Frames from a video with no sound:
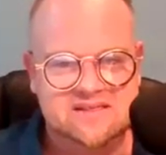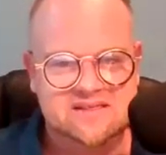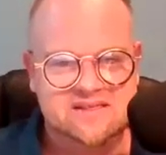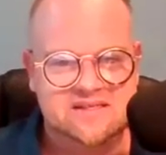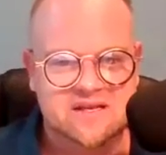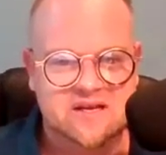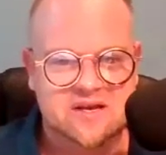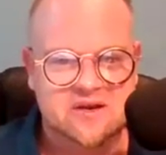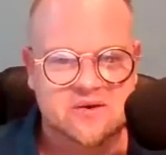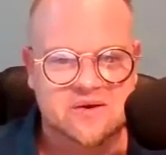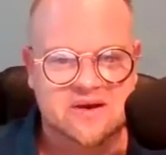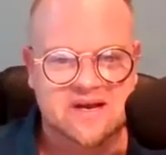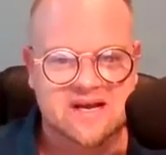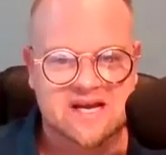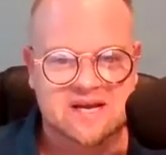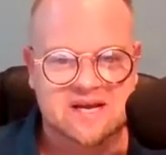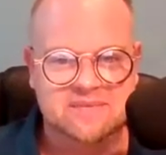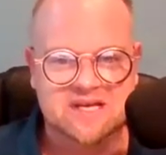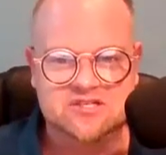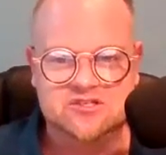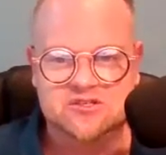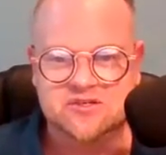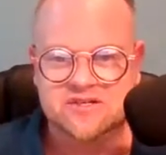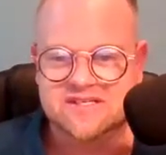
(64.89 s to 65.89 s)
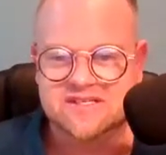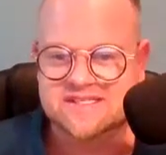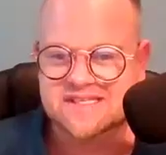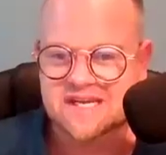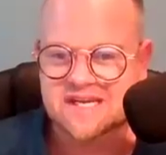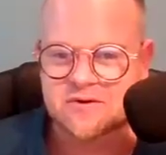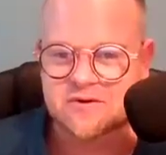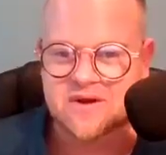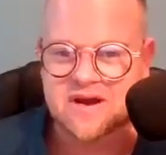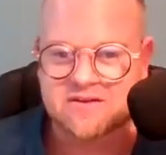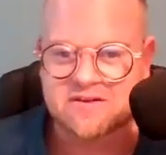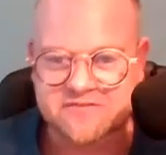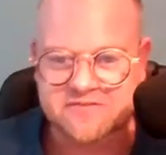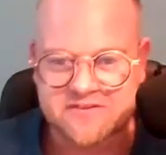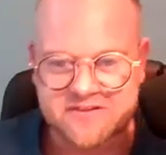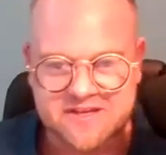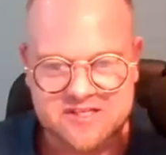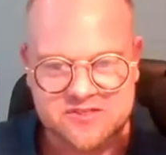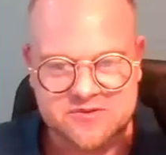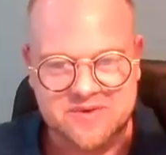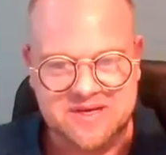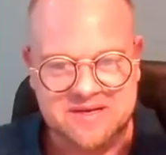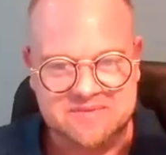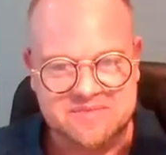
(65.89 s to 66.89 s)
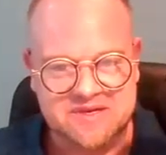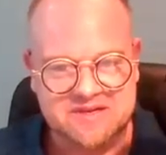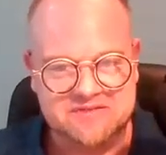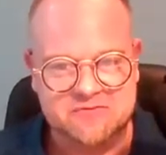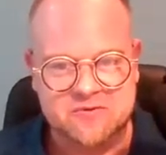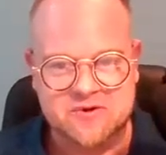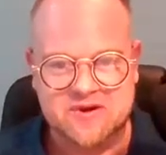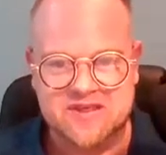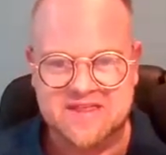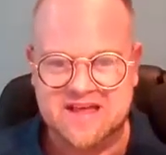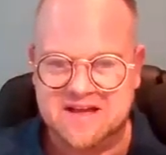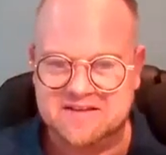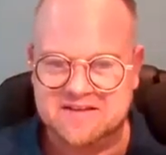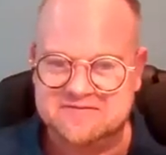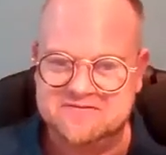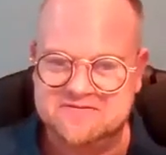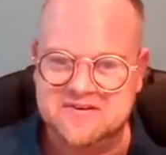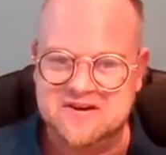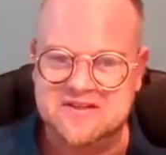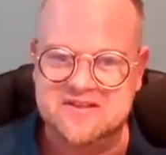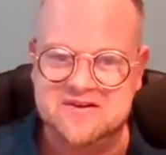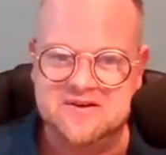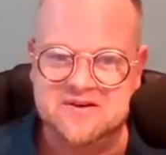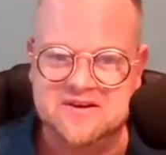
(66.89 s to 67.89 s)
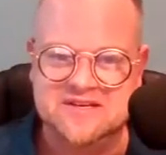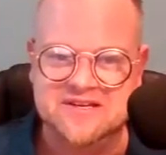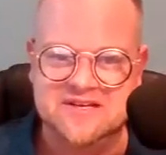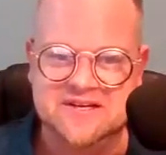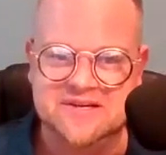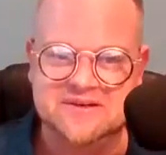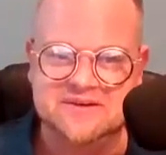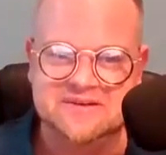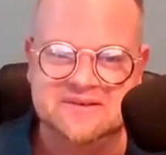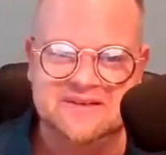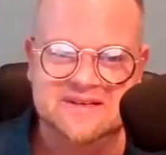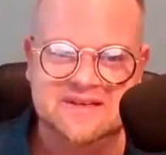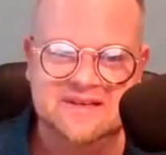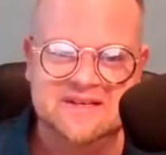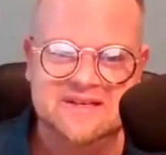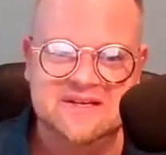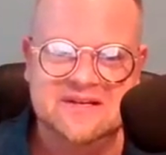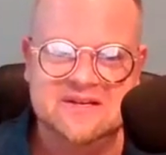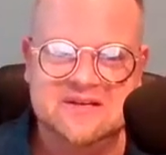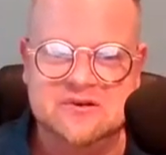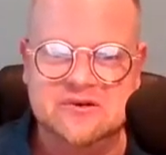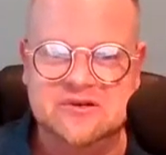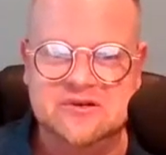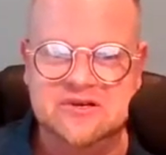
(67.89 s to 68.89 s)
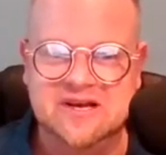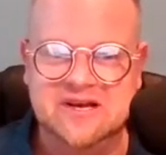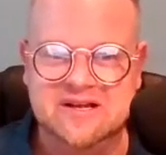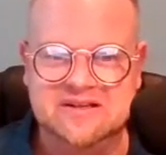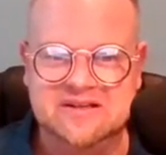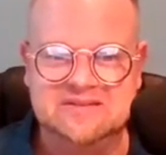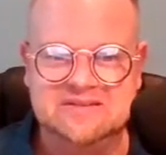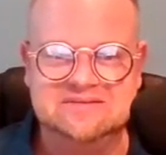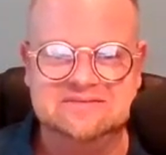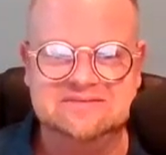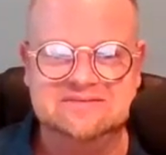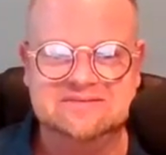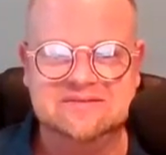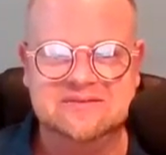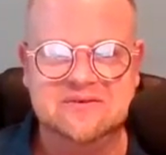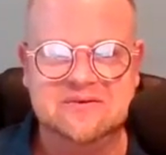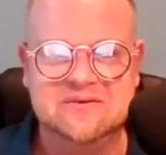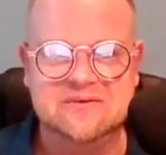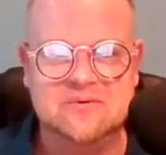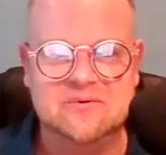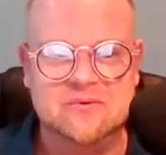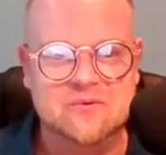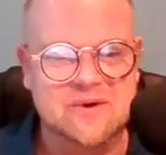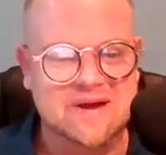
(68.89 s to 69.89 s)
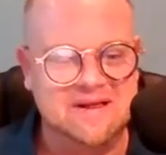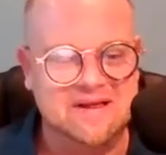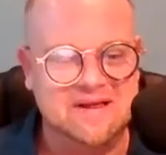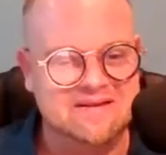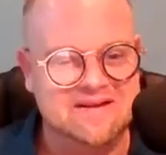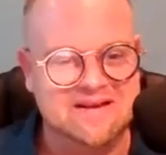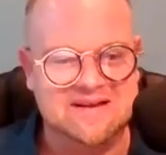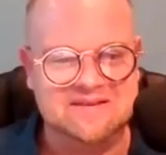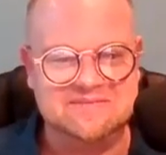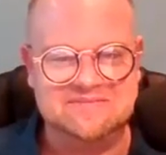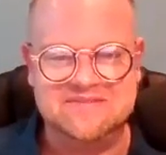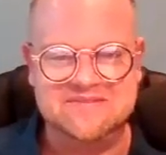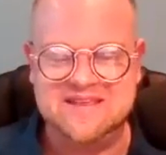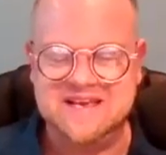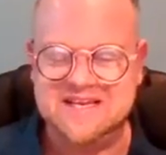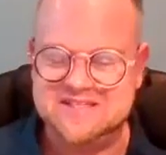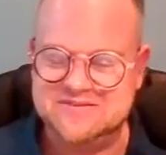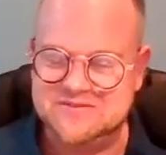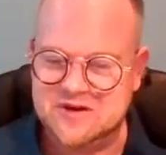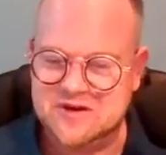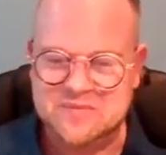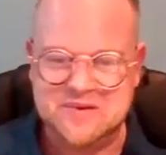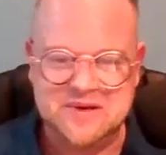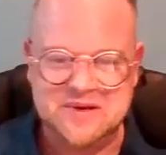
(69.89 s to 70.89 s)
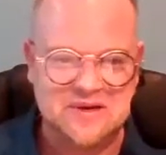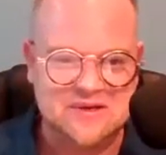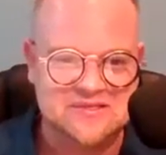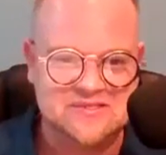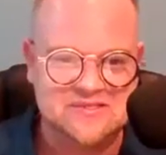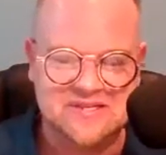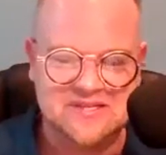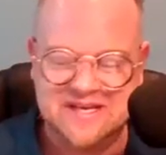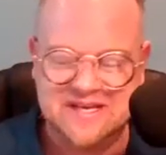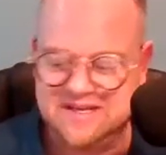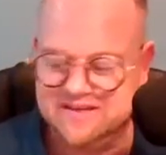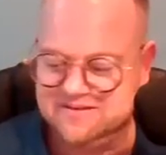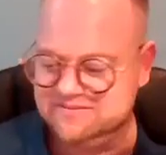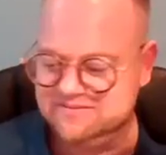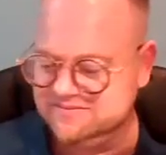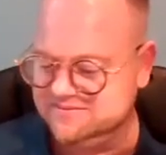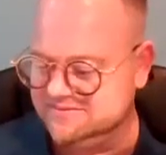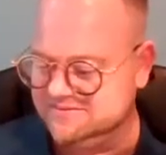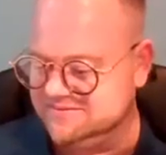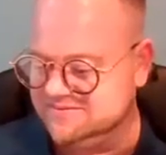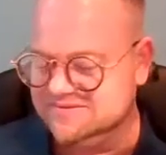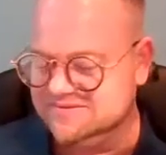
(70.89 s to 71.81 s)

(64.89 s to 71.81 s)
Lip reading: So make sure to stick around for this one. But without further ado, Kunal, welcome. Thanks for hopping on today.